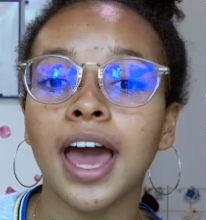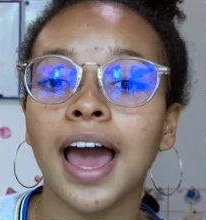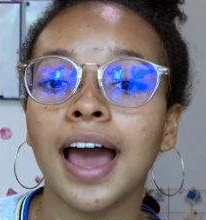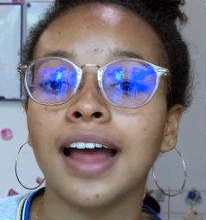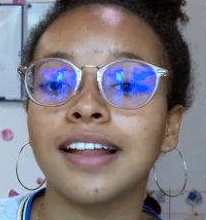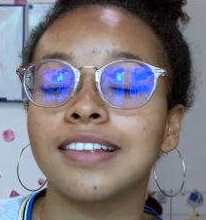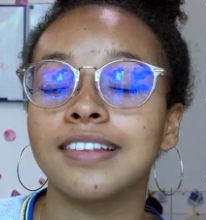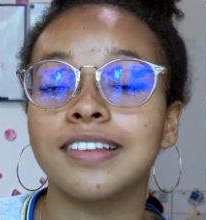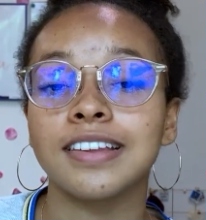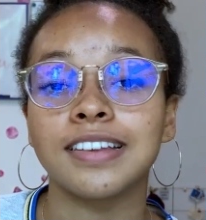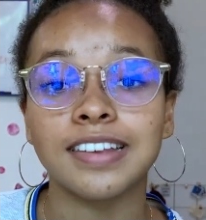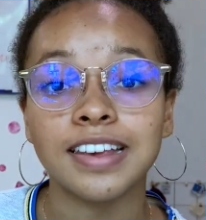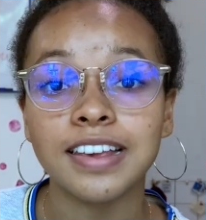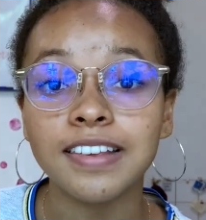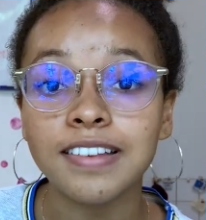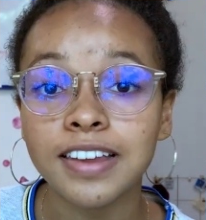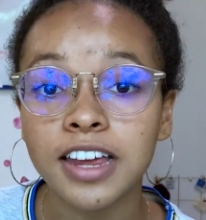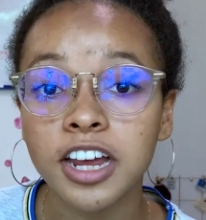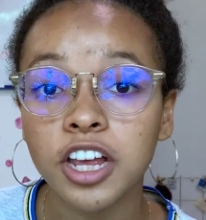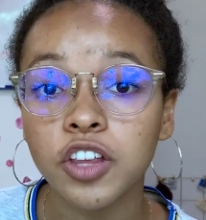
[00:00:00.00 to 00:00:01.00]
at
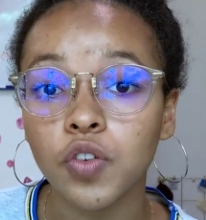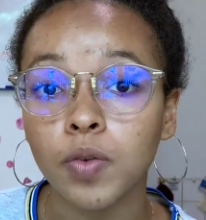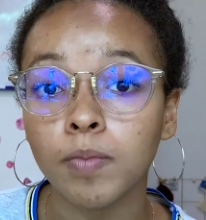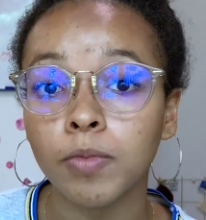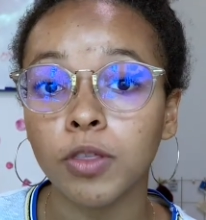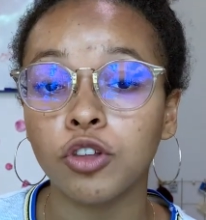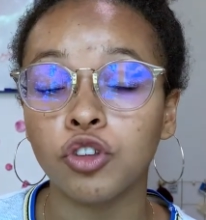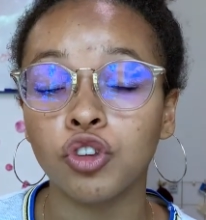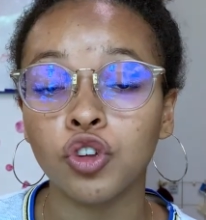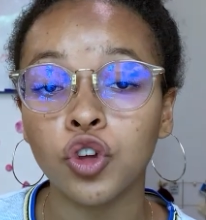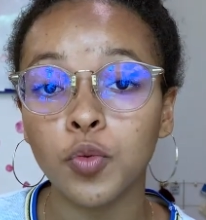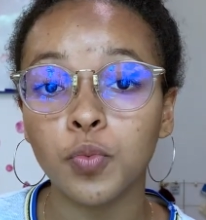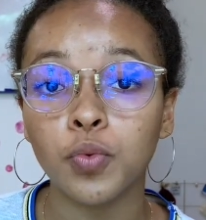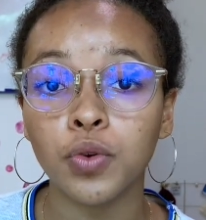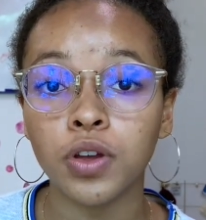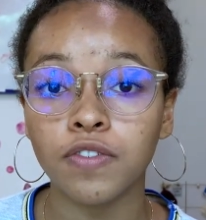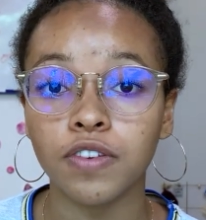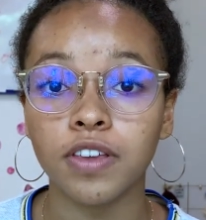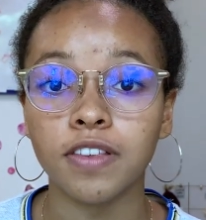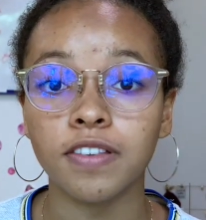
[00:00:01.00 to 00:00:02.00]
statistics from the 2
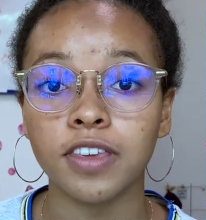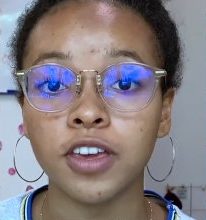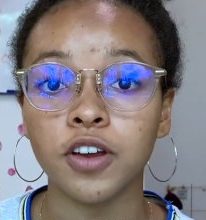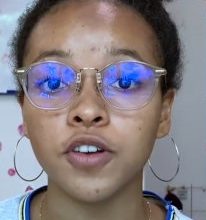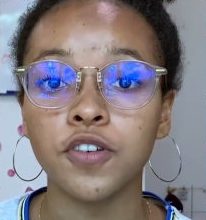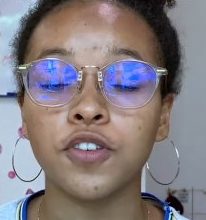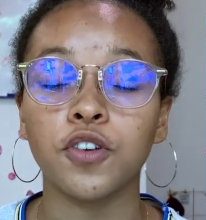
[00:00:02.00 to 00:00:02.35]
previous years,